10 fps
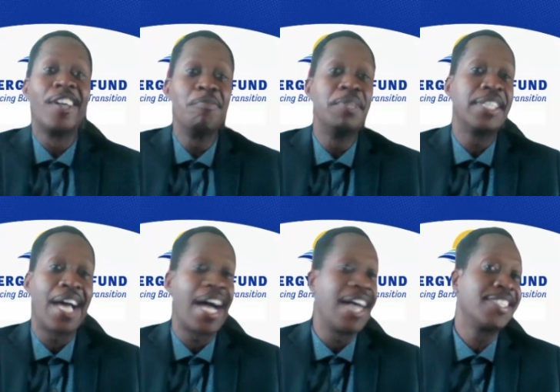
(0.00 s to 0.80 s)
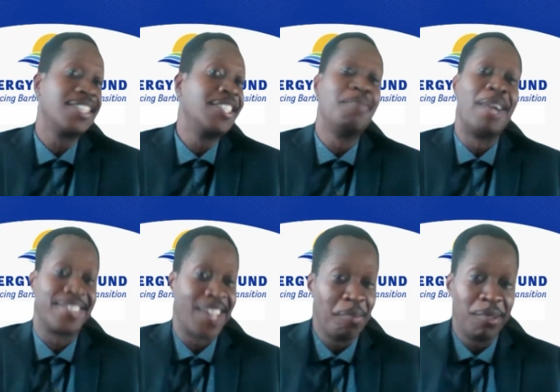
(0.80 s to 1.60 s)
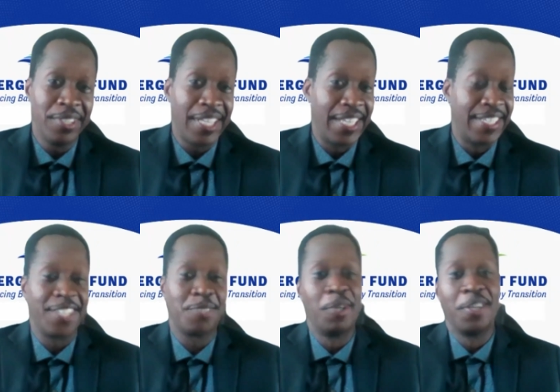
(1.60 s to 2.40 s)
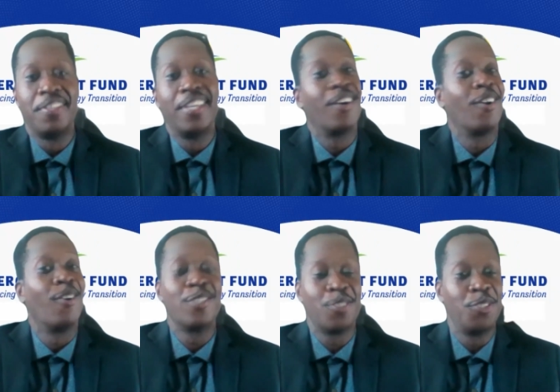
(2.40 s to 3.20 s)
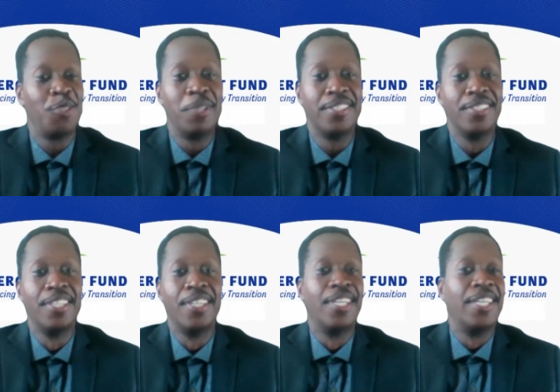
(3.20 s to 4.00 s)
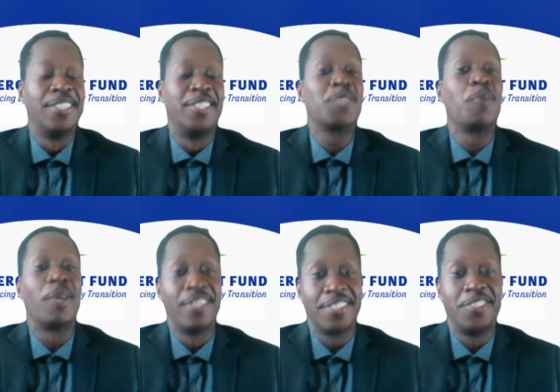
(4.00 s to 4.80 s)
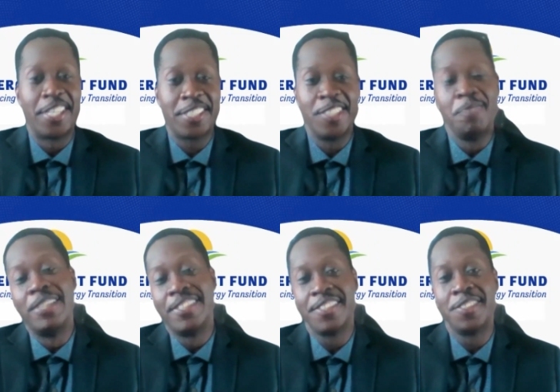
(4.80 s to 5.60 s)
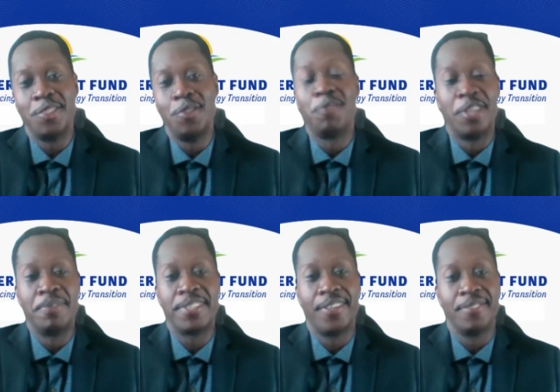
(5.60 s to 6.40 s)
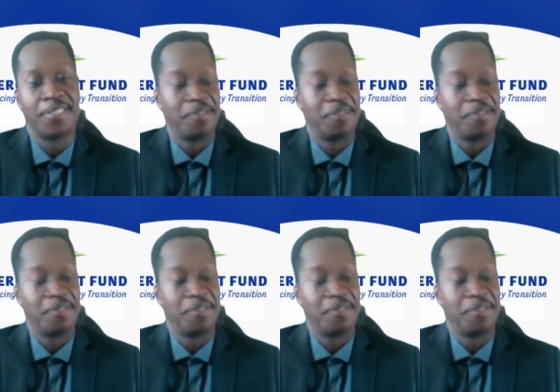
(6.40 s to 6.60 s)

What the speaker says: government has to lead by example, and that's where they are also doing just what they're suggesting businesses to do for themselves.